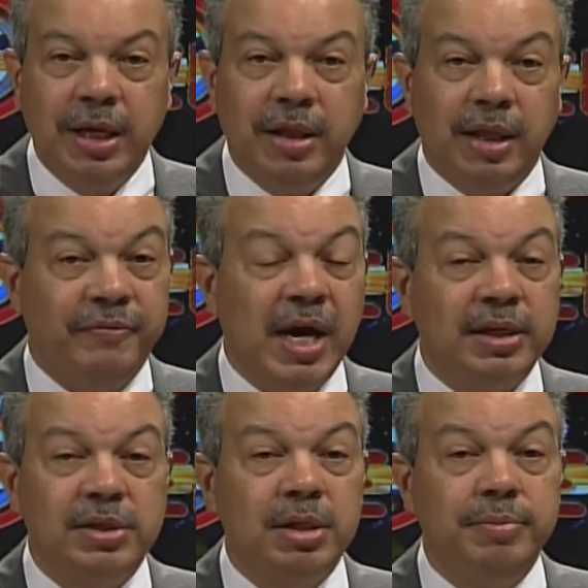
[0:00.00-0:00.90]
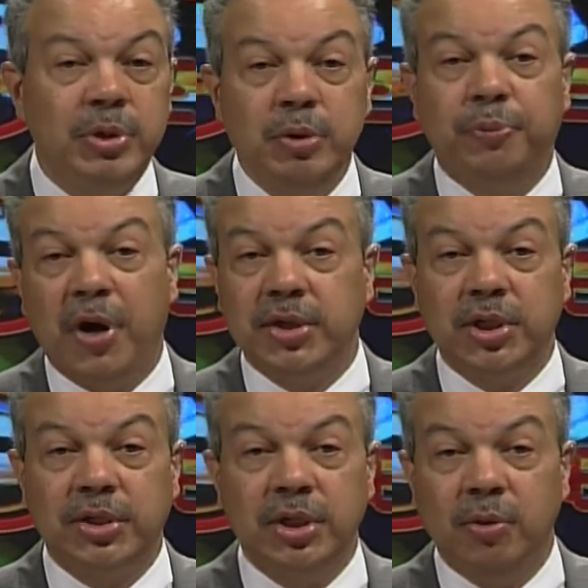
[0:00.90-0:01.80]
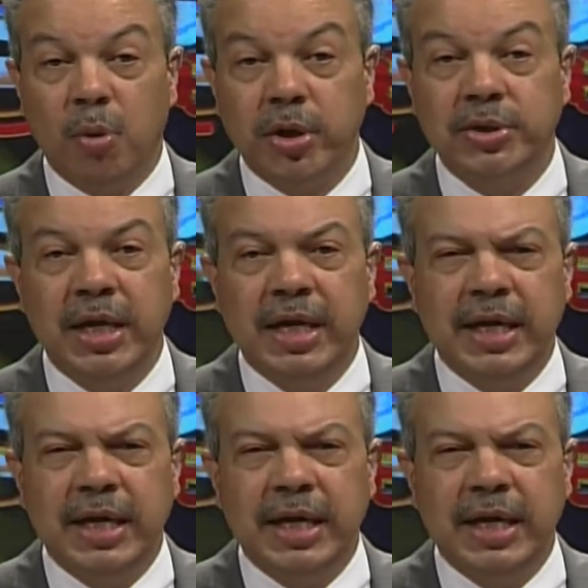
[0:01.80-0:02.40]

They've got some new projects in the works